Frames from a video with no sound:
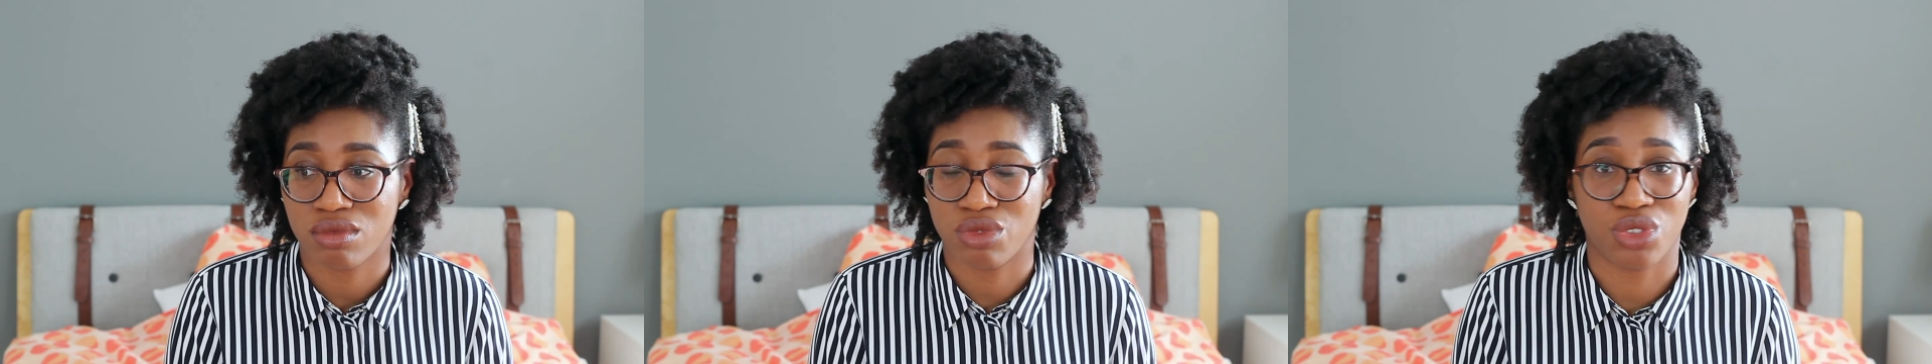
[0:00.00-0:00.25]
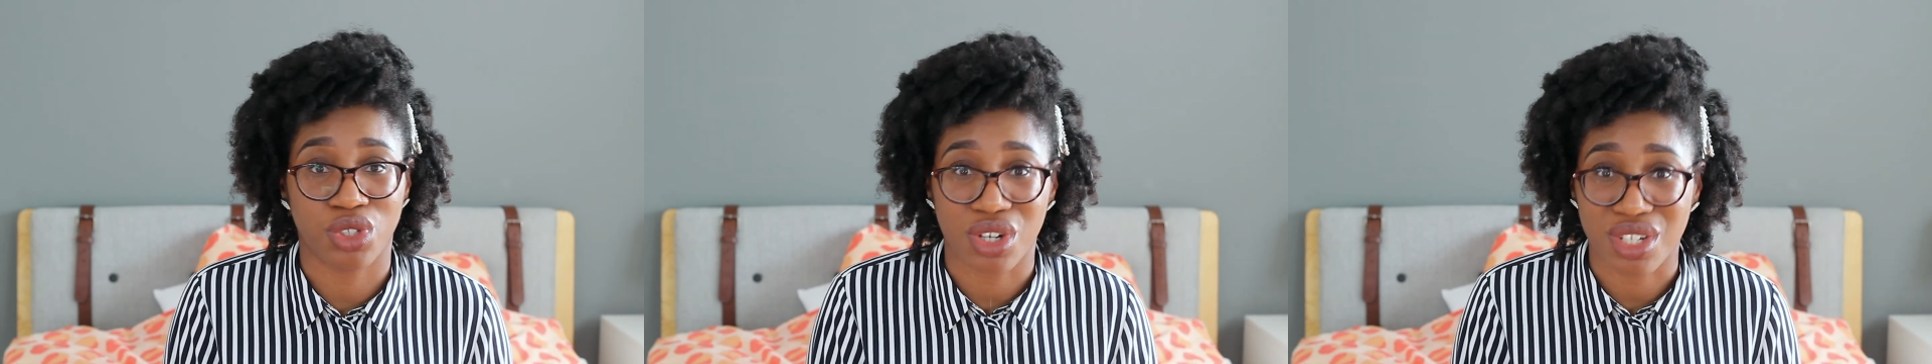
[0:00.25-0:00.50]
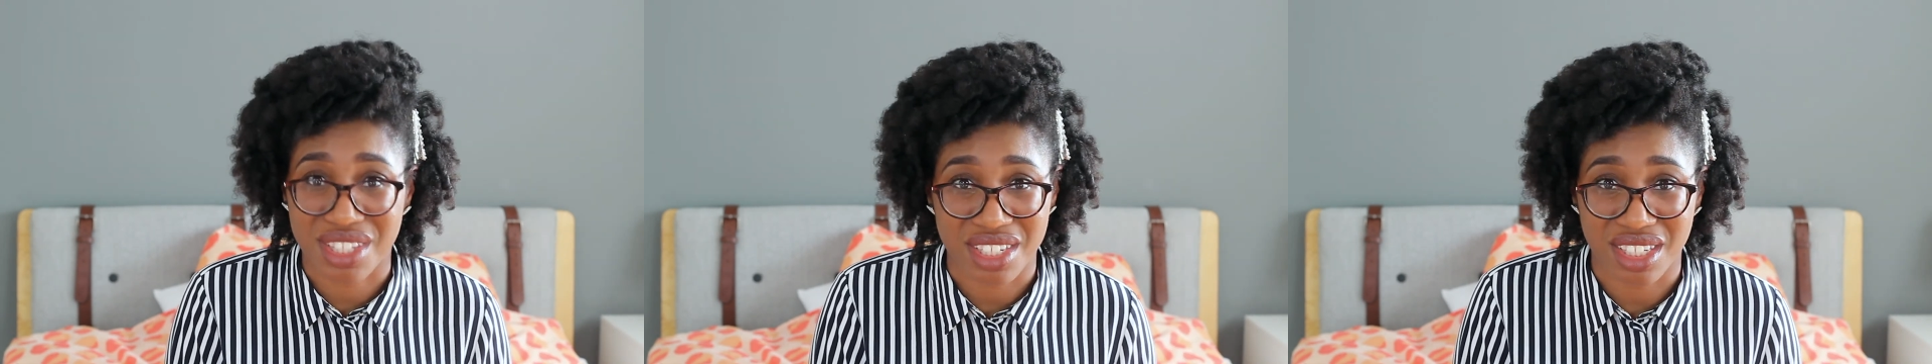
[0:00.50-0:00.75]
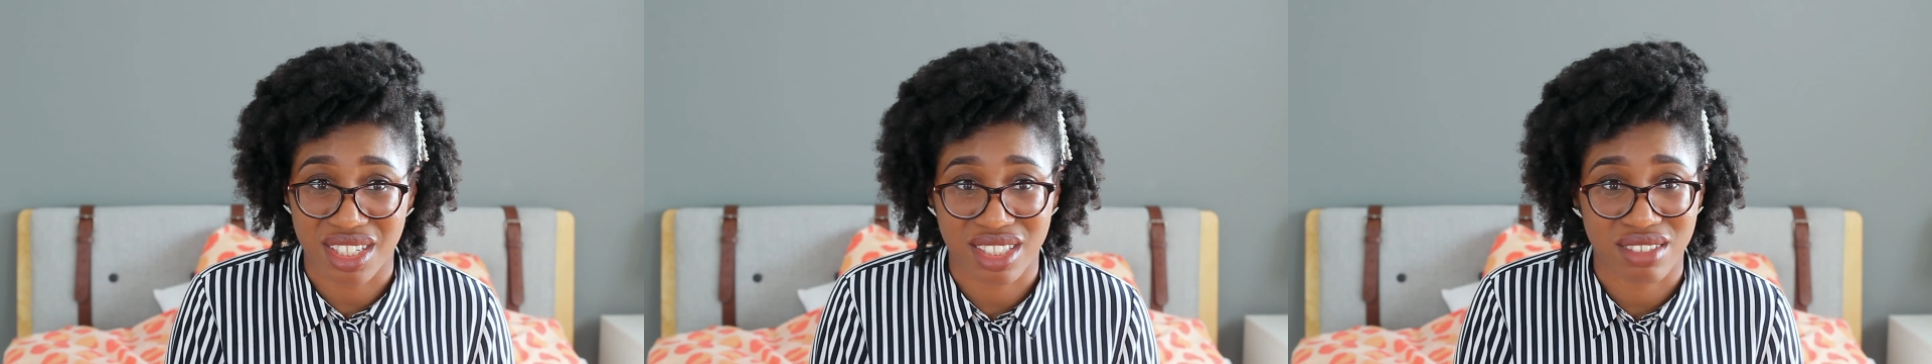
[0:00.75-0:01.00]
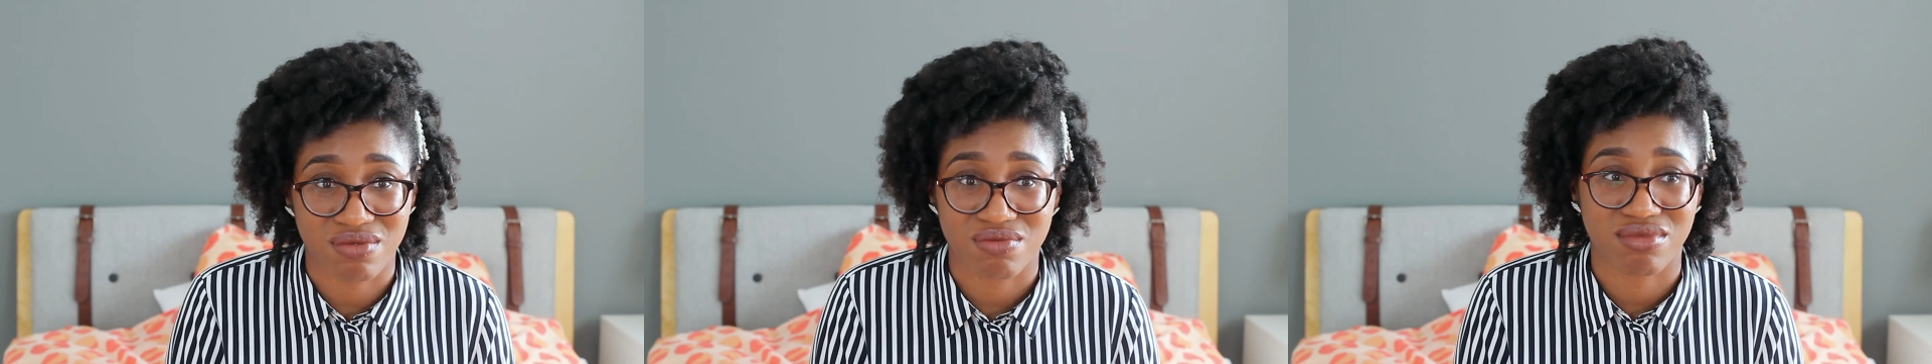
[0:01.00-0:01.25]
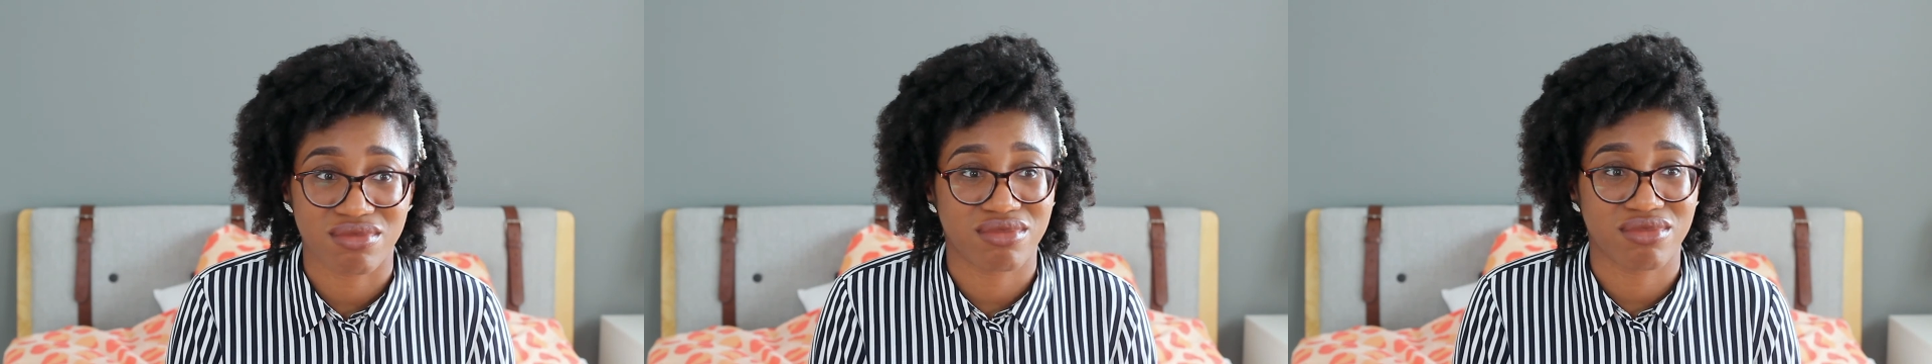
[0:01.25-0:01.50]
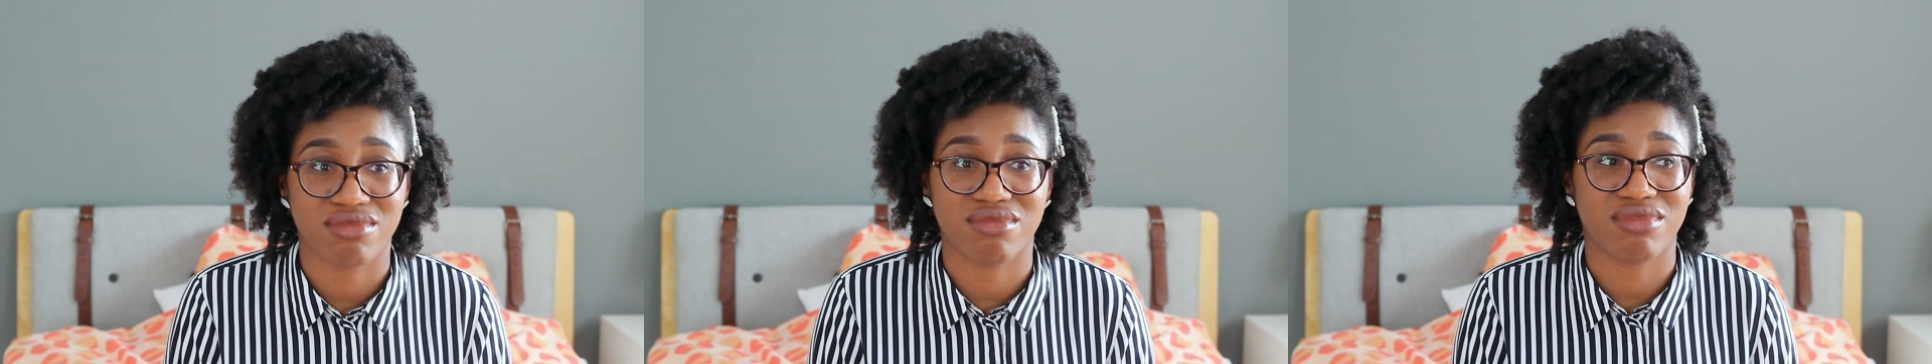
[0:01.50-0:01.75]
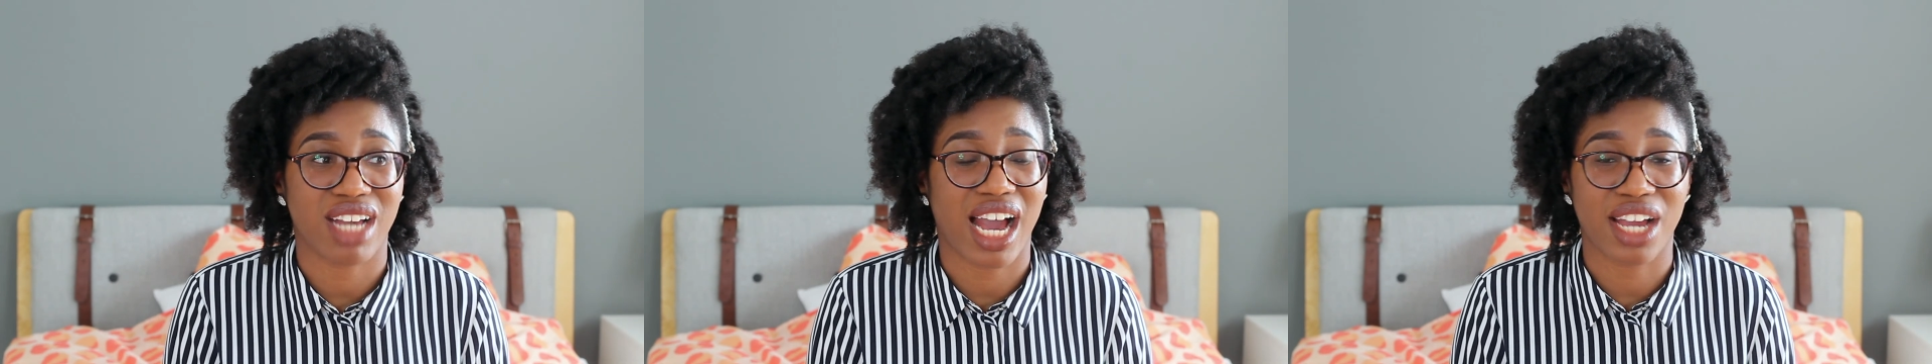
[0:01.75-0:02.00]
dirty.
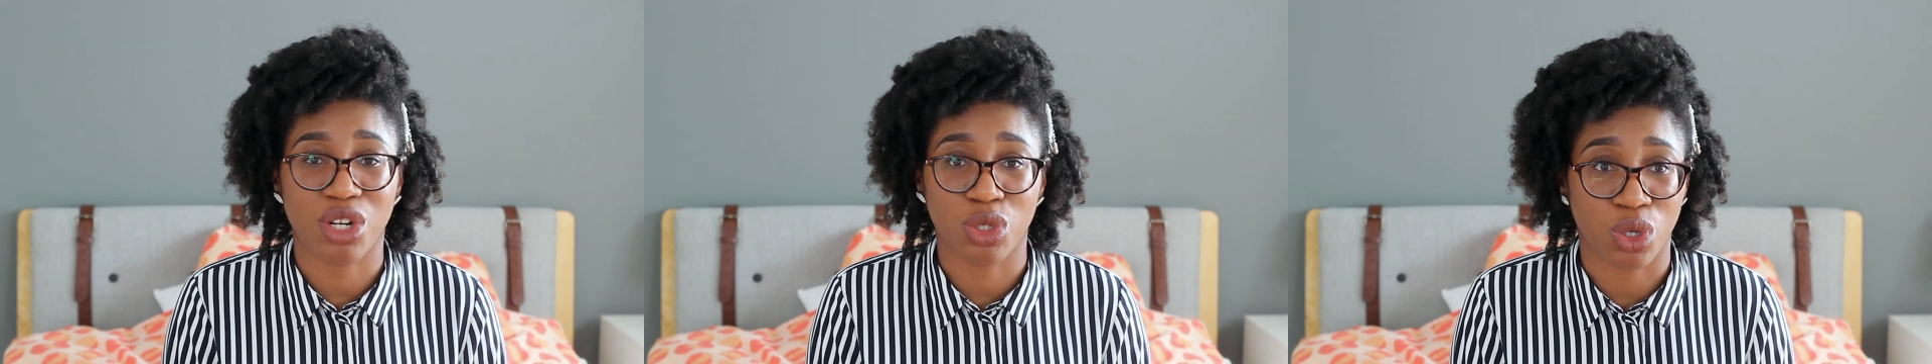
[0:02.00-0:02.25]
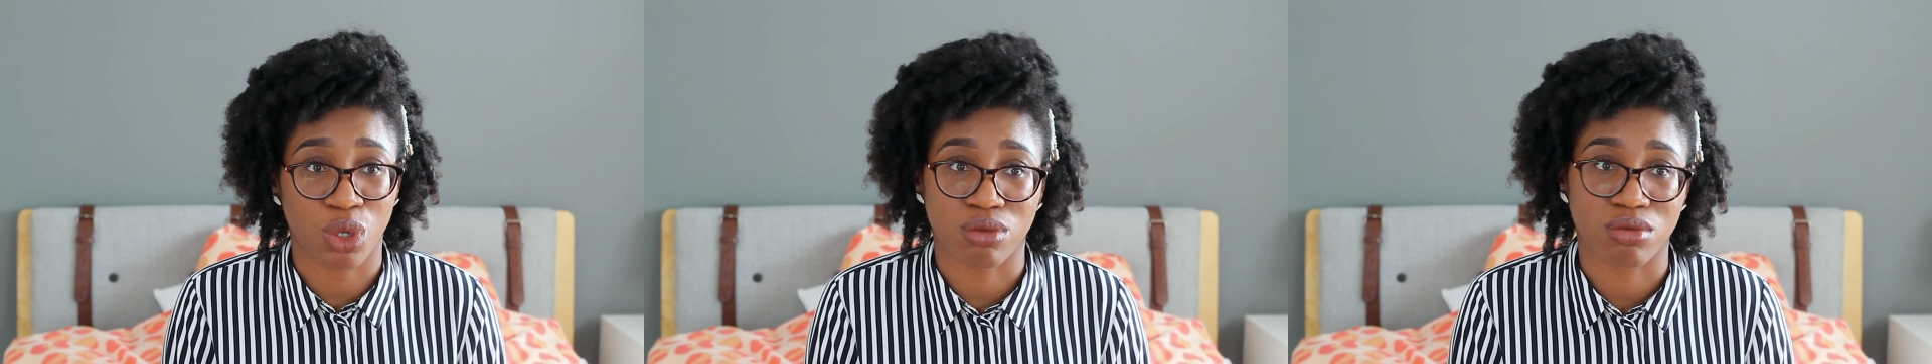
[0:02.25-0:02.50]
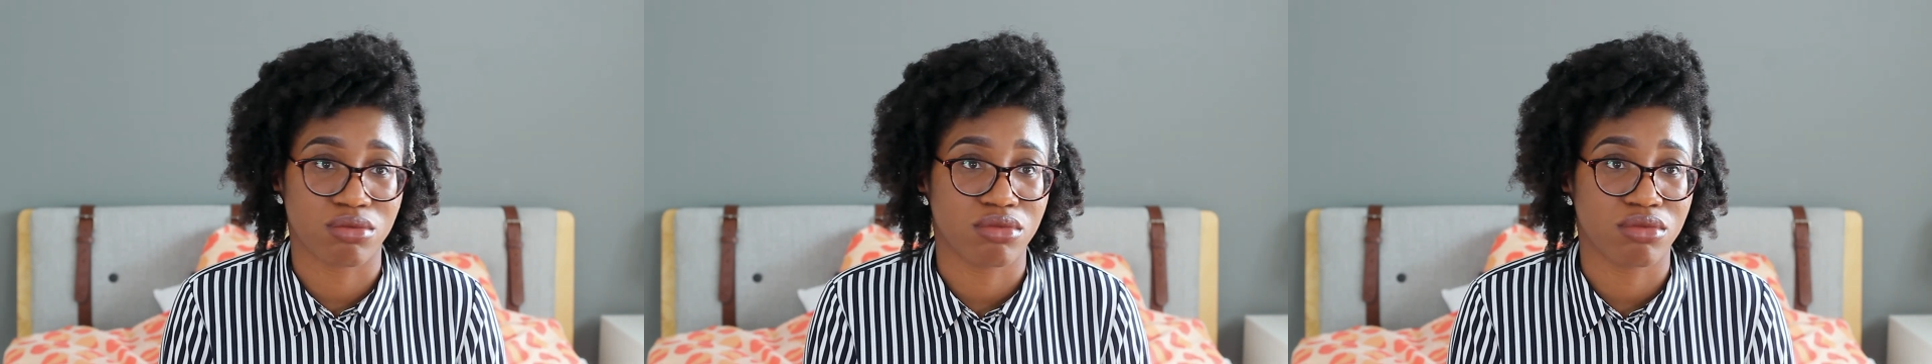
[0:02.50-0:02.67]
I don't know.